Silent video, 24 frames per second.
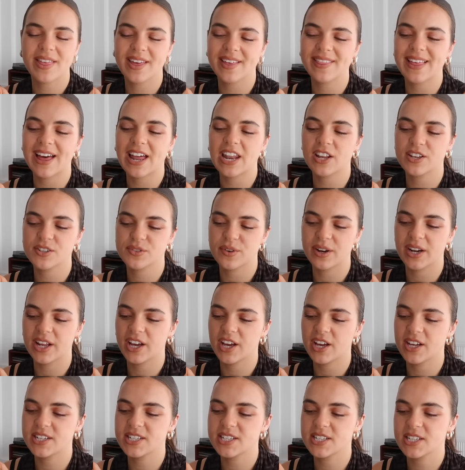think that looks really
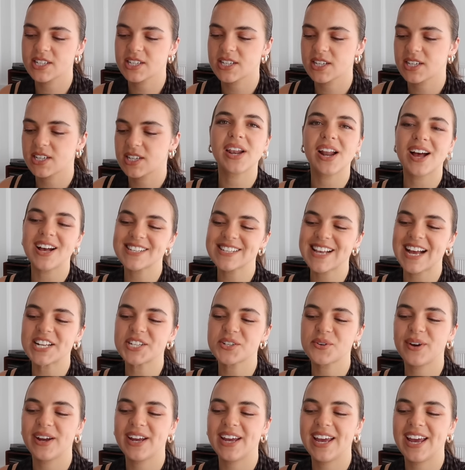good. The last
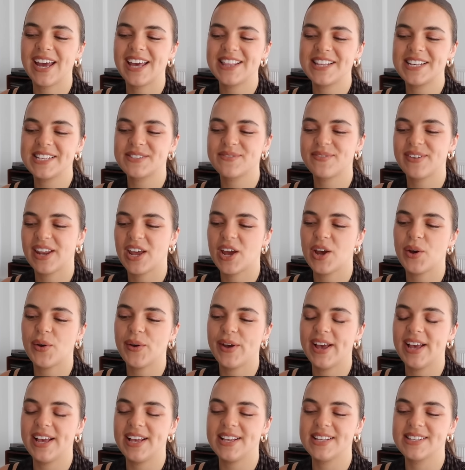category in this video
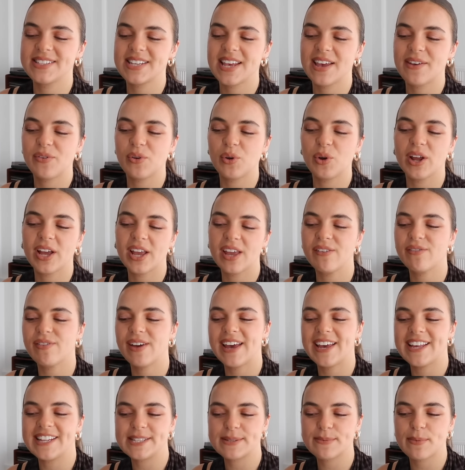is if you're looking for
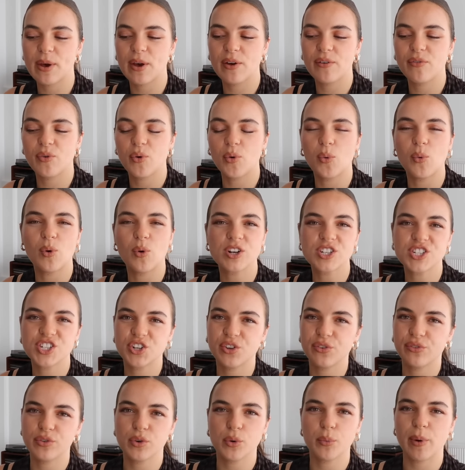inspo for what to do
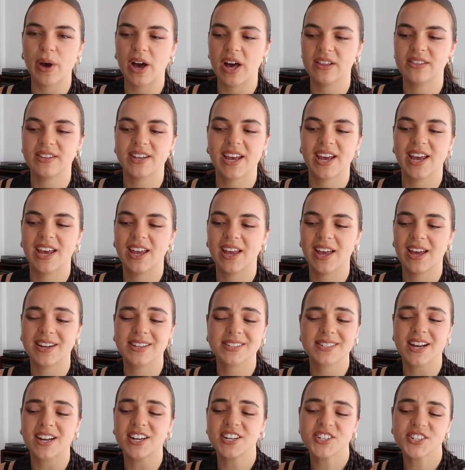for your birthday. And it's
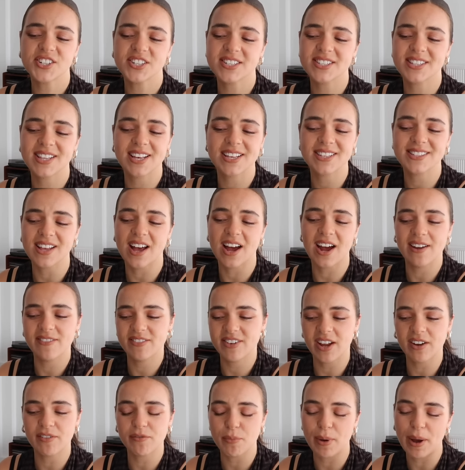kind of just things that I've
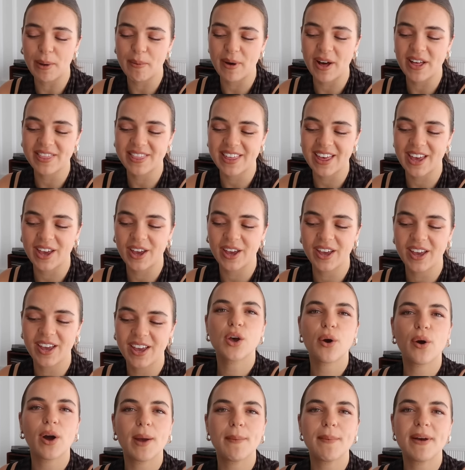done for my birthday.
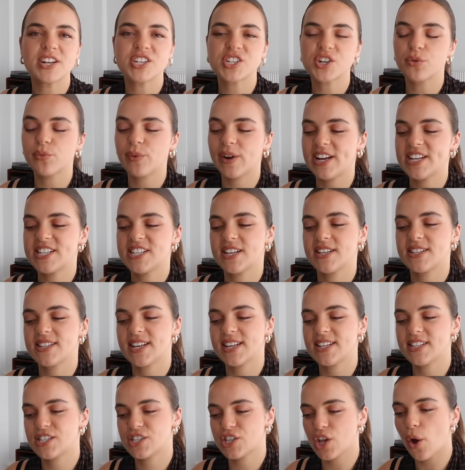So I mentioned Rita's
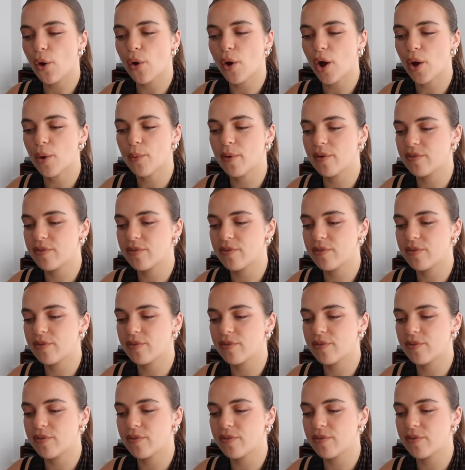in Soho